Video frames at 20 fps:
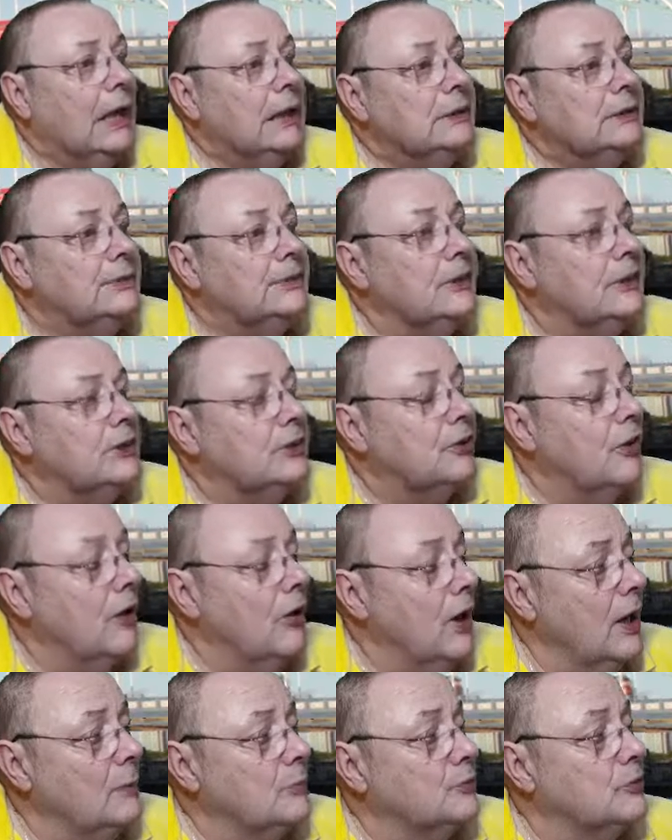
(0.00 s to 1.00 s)
The
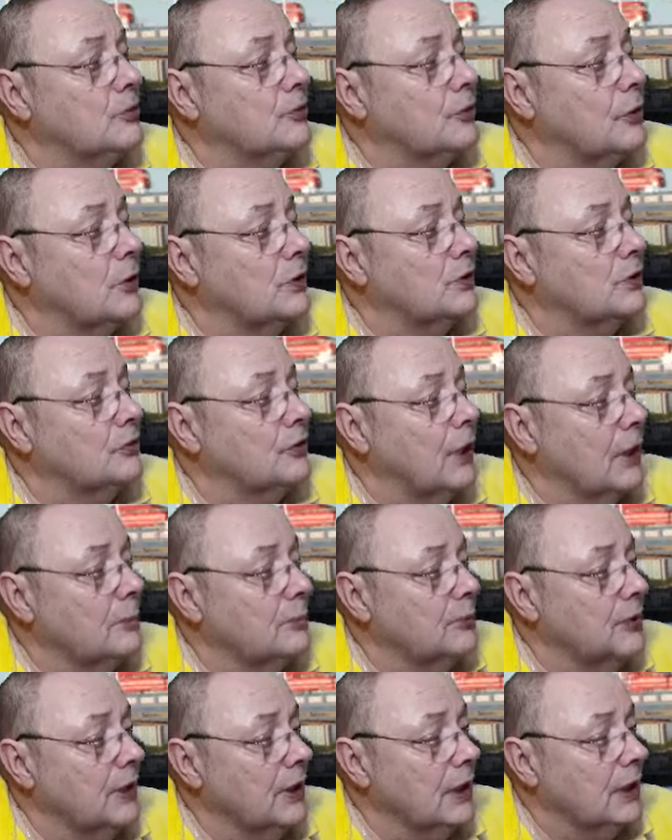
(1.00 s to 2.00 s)
Times is doing the
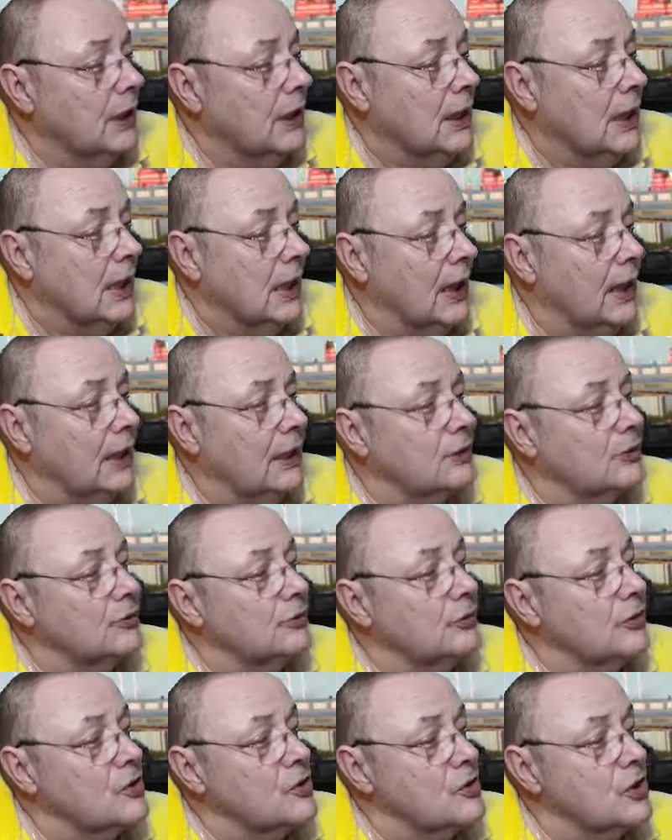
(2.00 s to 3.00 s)
same thing.
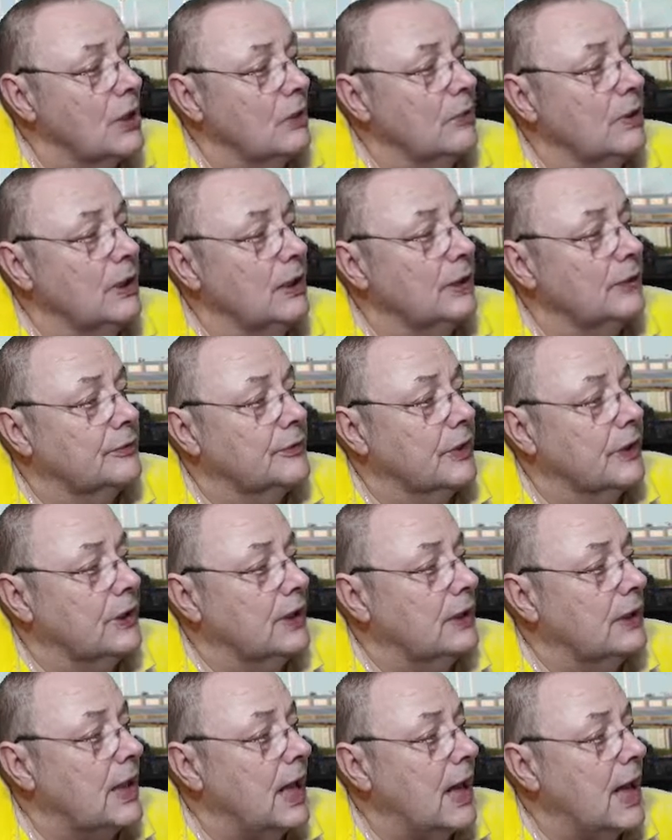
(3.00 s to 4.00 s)
It's showing
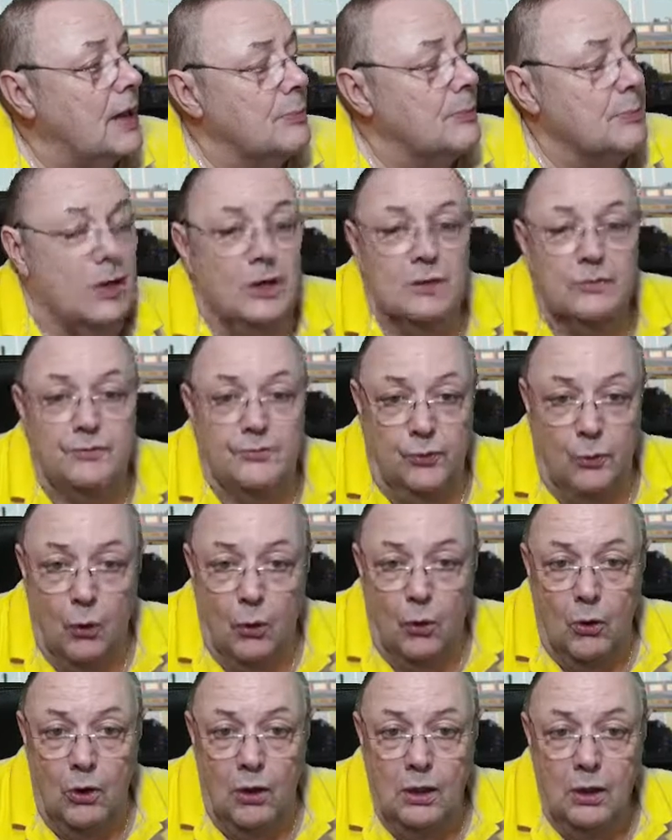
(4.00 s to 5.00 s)
the ABBA
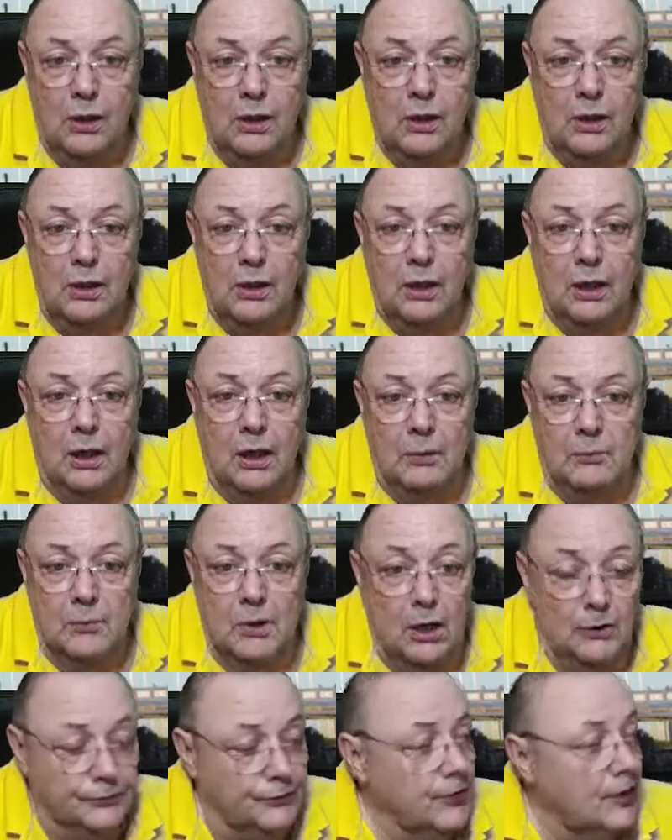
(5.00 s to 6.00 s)
4
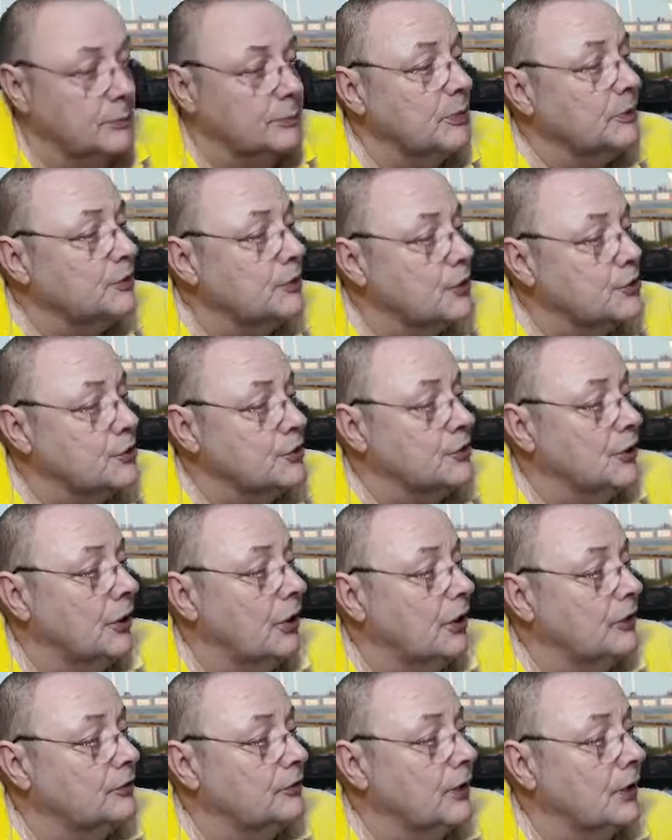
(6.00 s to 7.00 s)
after they've been
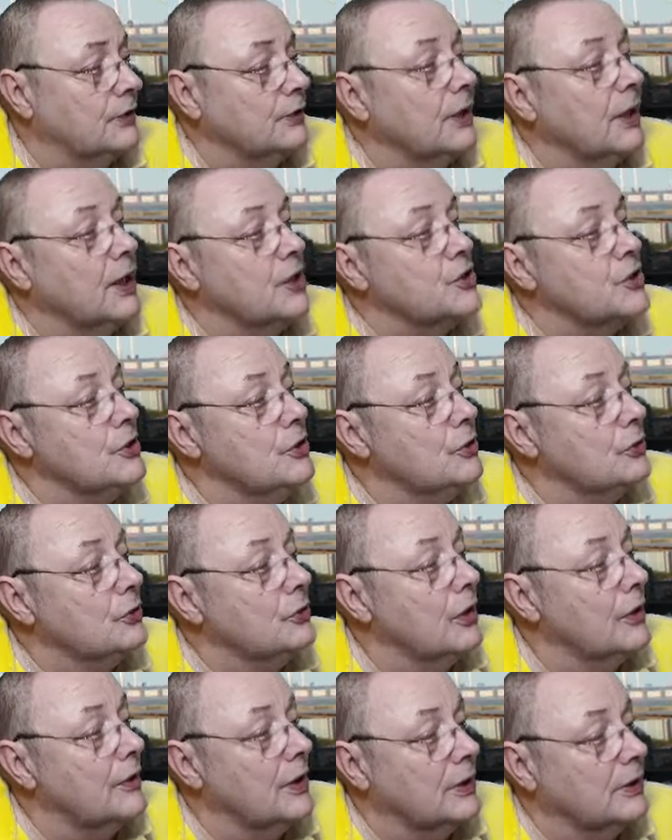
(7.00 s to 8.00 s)
digitised, and they actually look
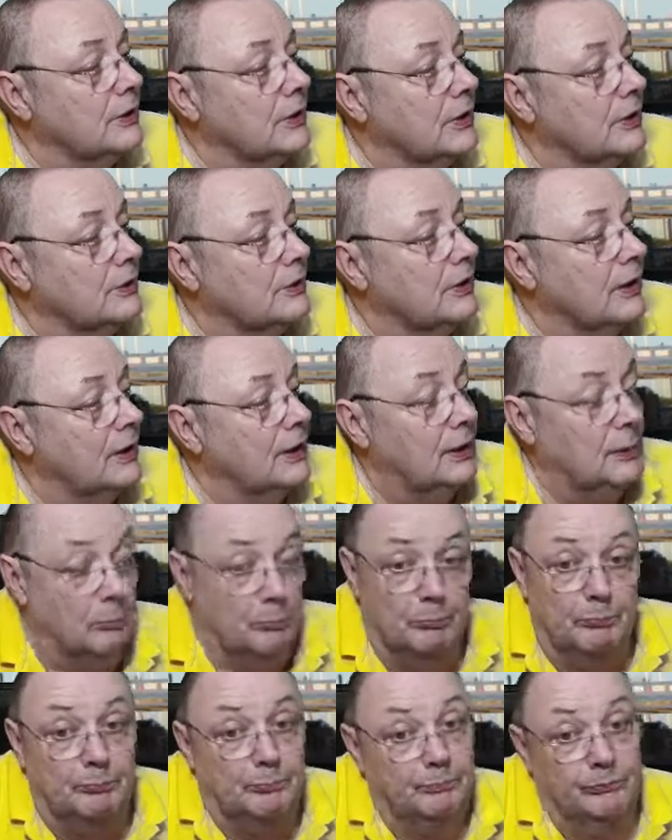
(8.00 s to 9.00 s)
like they did
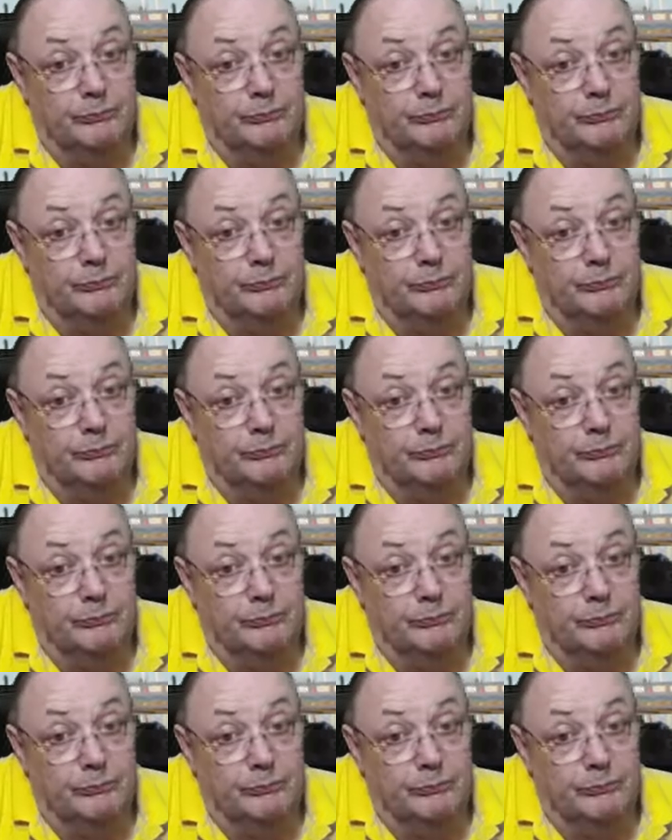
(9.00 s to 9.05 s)
40